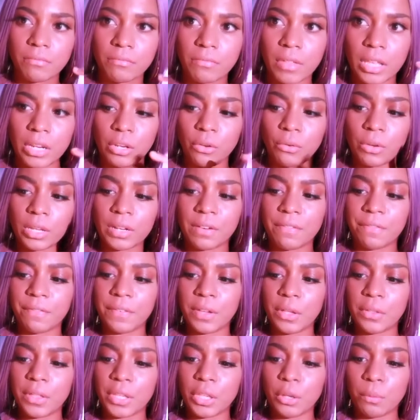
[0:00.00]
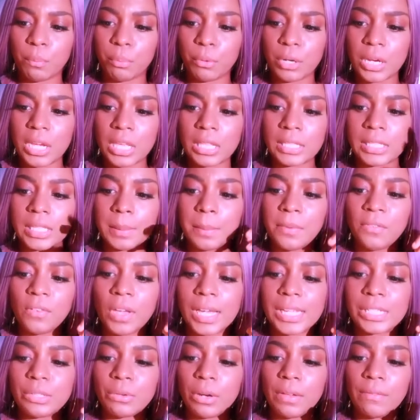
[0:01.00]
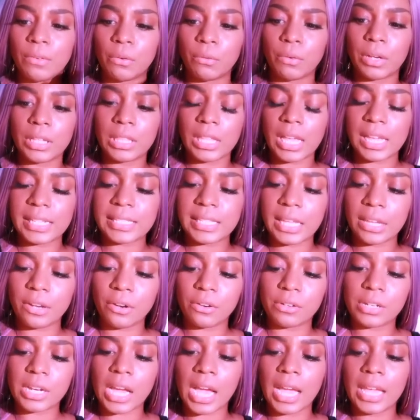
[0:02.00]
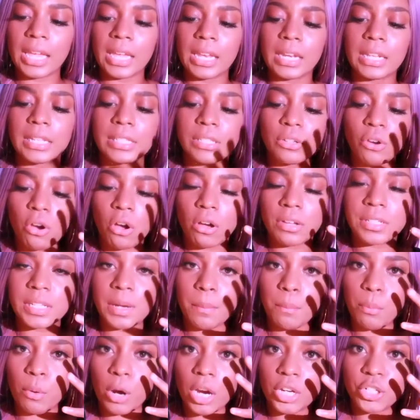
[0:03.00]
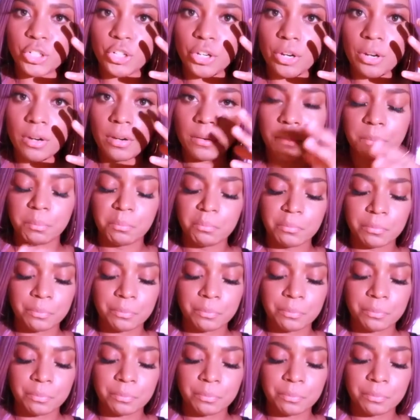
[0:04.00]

then you can feel that you breathe. Some of you guys don't even realize that your diet is causing pressure